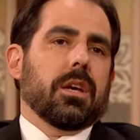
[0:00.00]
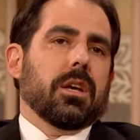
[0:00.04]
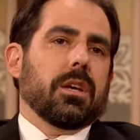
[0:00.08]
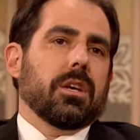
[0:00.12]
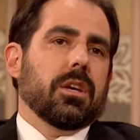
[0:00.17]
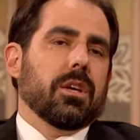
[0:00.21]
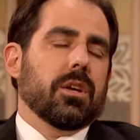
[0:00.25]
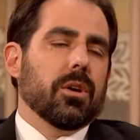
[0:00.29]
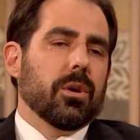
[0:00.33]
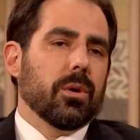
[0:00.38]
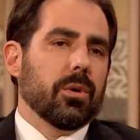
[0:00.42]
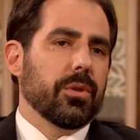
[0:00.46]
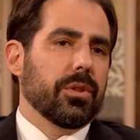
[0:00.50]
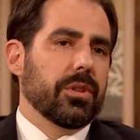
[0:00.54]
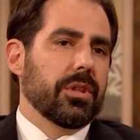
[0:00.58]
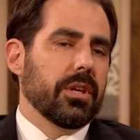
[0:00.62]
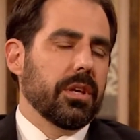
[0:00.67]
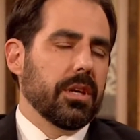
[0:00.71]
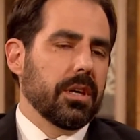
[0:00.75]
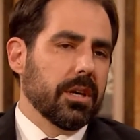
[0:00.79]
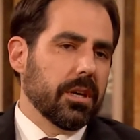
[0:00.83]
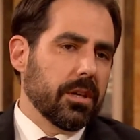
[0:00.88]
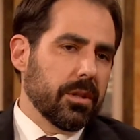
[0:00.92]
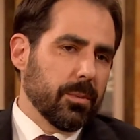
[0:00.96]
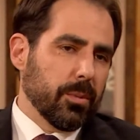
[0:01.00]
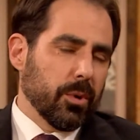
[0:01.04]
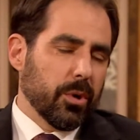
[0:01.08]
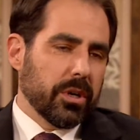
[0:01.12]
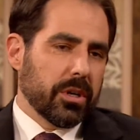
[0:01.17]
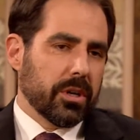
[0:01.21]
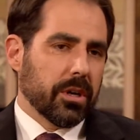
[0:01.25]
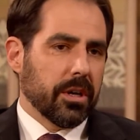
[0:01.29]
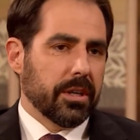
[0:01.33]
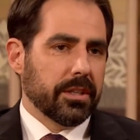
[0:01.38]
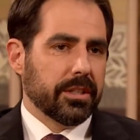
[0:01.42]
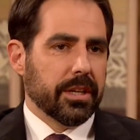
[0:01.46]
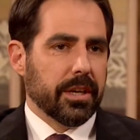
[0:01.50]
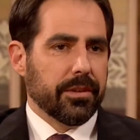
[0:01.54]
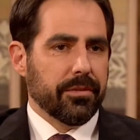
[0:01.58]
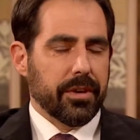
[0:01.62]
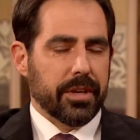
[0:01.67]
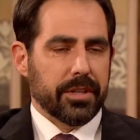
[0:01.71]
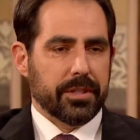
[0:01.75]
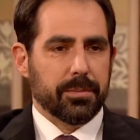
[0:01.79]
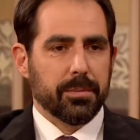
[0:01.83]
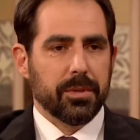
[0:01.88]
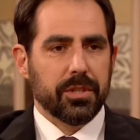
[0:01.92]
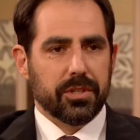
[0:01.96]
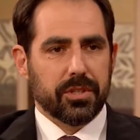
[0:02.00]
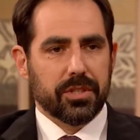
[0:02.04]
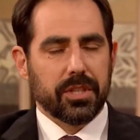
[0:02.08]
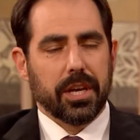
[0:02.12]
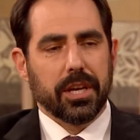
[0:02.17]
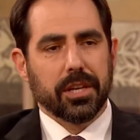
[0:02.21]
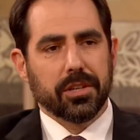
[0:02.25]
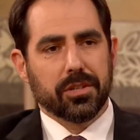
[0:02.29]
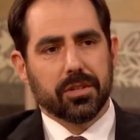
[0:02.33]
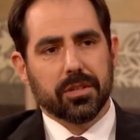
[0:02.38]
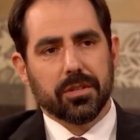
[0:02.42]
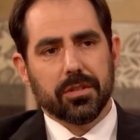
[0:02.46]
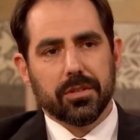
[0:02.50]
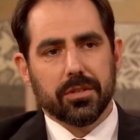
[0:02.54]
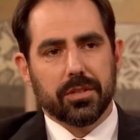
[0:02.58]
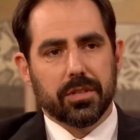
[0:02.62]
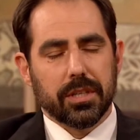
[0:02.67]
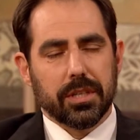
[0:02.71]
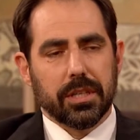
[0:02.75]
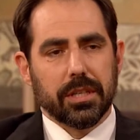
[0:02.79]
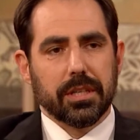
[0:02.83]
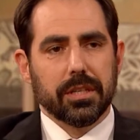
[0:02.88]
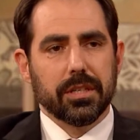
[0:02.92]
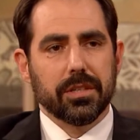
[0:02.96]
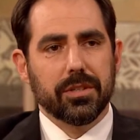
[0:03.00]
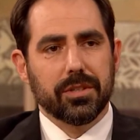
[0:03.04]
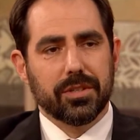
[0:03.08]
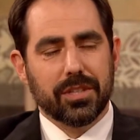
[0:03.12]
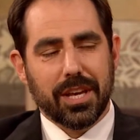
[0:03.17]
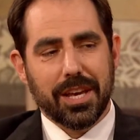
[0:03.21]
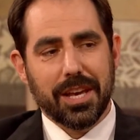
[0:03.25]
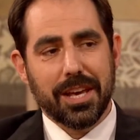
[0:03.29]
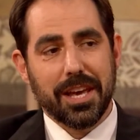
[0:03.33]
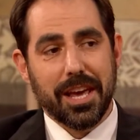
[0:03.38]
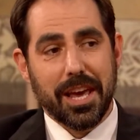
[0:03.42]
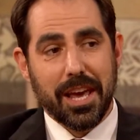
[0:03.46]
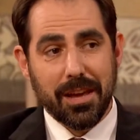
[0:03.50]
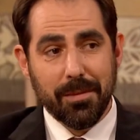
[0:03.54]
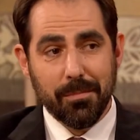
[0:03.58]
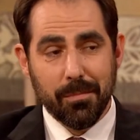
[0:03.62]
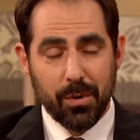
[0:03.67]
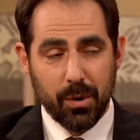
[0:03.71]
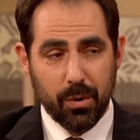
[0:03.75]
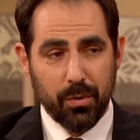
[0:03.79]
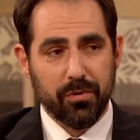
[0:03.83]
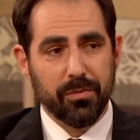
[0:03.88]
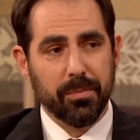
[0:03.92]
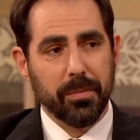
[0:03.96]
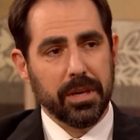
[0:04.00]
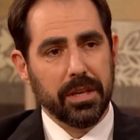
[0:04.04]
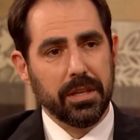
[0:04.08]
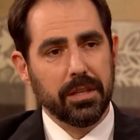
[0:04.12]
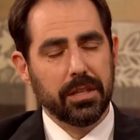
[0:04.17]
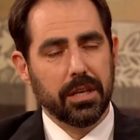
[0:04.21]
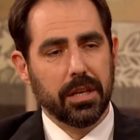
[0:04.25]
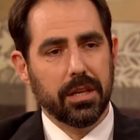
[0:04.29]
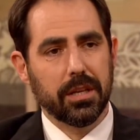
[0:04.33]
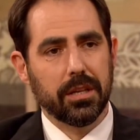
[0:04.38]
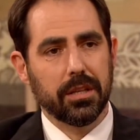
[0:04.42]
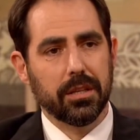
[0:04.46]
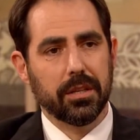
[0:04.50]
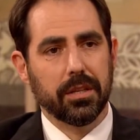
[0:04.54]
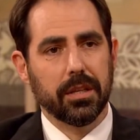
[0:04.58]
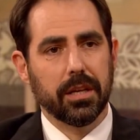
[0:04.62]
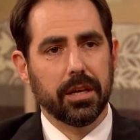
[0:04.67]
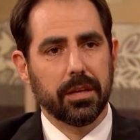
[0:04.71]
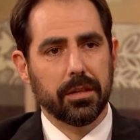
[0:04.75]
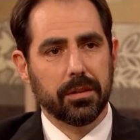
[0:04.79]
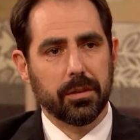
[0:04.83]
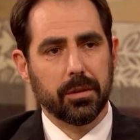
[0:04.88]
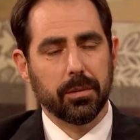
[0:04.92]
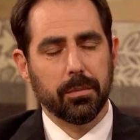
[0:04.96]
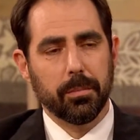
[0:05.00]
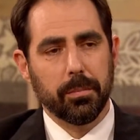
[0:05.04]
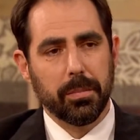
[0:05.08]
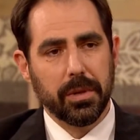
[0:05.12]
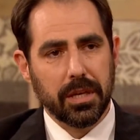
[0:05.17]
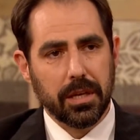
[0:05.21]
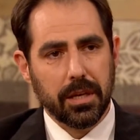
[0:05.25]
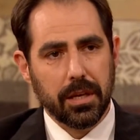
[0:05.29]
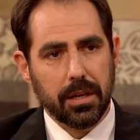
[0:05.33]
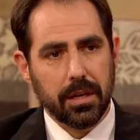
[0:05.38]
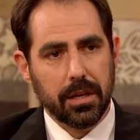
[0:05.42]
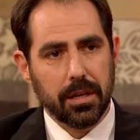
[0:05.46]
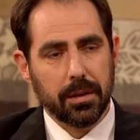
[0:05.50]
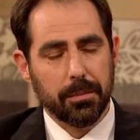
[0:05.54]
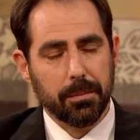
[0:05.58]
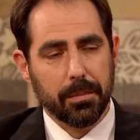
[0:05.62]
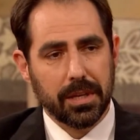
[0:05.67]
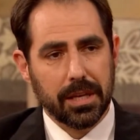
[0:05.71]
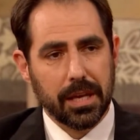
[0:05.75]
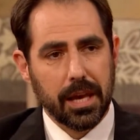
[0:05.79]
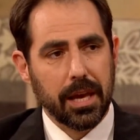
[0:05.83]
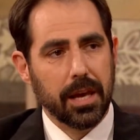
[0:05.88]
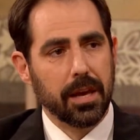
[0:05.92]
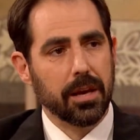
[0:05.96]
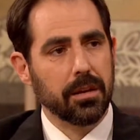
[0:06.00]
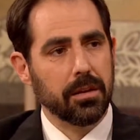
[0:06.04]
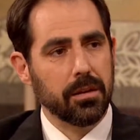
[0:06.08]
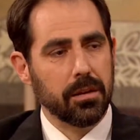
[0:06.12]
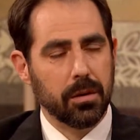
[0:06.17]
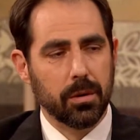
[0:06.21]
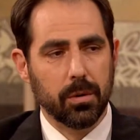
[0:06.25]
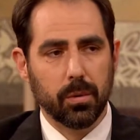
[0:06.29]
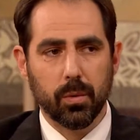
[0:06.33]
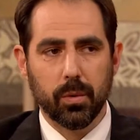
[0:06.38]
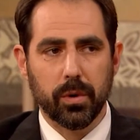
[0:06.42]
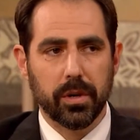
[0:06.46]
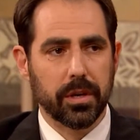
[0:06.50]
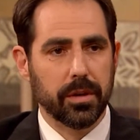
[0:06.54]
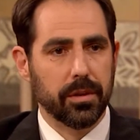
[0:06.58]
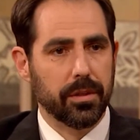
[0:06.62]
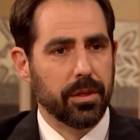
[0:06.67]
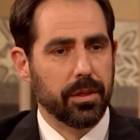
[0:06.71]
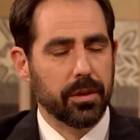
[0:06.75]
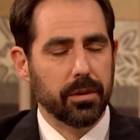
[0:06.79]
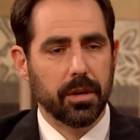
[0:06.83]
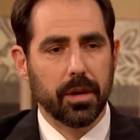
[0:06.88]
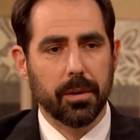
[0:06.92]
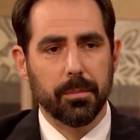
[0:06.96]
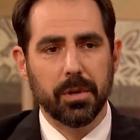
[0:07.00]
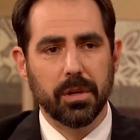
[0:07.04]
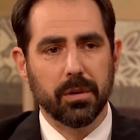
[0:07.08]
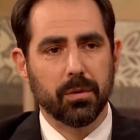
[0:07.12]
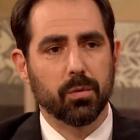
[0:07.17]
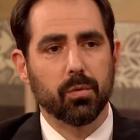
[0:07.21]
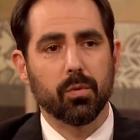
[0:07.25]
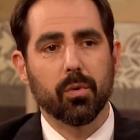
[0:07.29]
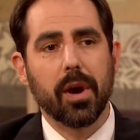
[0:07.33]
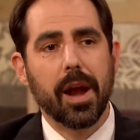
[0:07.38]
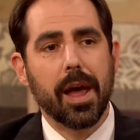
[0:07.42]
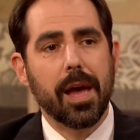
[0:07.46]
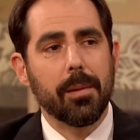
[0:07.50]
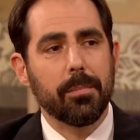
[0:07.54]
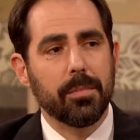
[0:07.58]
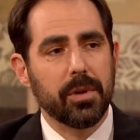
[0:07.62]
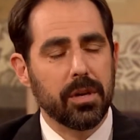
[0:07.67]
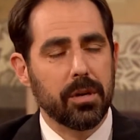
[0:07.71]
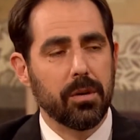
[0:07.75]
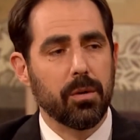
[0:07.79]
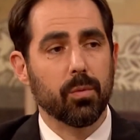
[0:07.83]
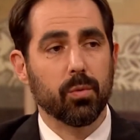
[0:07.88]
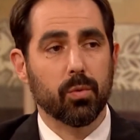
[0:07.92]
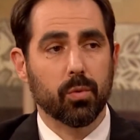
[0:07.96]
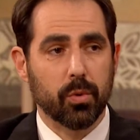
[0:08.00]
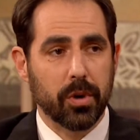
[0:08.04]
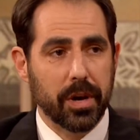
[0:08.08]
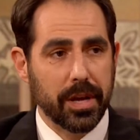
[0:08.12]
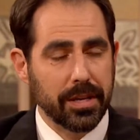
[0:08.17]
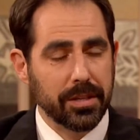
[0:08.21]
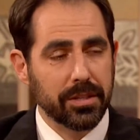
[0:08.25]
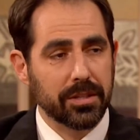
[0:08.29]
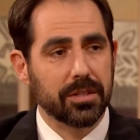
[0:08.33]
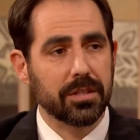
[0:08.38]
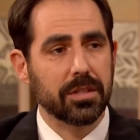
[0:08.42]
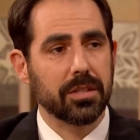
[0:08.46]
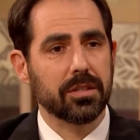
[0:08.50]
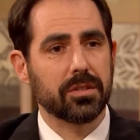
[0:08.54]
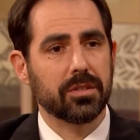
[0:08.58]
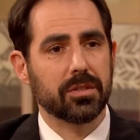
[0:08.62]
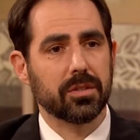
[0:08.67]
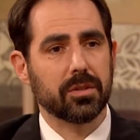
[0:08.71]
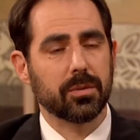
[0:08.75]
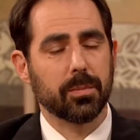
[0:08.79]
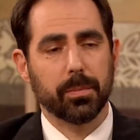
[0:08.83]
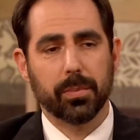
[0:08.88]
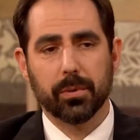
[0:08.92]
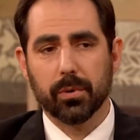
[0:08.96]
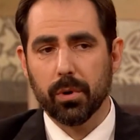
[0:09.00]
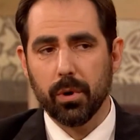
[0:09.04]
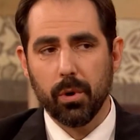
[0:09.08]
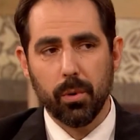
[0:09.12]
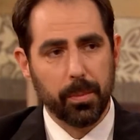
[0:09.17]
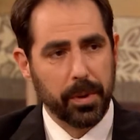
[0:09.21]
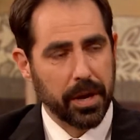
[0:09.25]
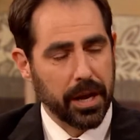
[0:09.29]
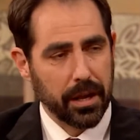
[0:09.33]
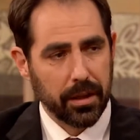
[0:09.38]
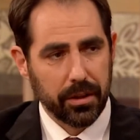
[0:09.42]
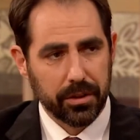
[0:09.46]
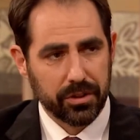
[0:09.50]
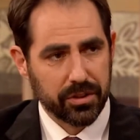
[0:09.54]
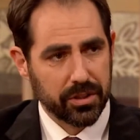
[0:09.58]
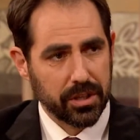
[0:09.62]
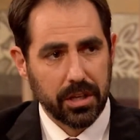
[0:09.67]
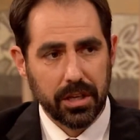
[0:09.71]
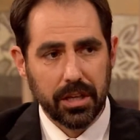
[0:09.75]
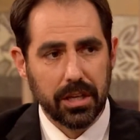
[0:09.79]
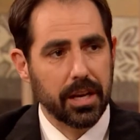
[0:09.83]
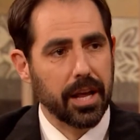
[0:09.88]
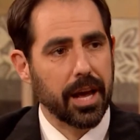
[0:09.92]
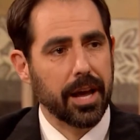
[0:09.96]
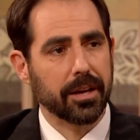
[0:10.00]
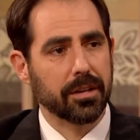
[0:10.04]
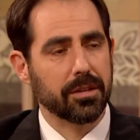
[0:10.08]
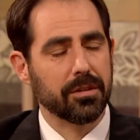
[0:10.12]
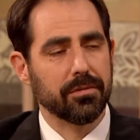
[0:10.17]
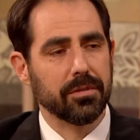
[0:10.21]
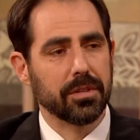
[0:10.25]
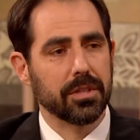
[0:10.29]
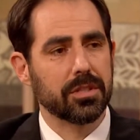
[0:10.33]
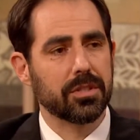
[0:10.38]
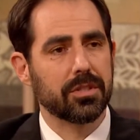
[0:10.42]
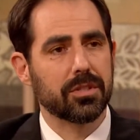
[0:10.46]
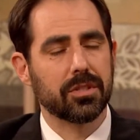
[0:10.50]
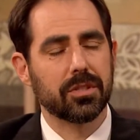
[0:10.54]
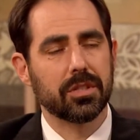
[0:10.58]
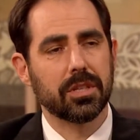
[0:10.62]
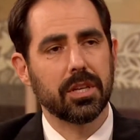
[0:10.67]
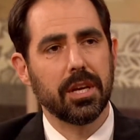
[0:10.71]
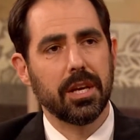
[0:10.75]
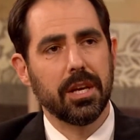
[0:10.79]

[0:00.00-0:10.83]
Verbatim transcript: You know, the, uh, the boycott, divestment, sanctions is a movement that began with, I mean, rabid racist pro Palestinian activists,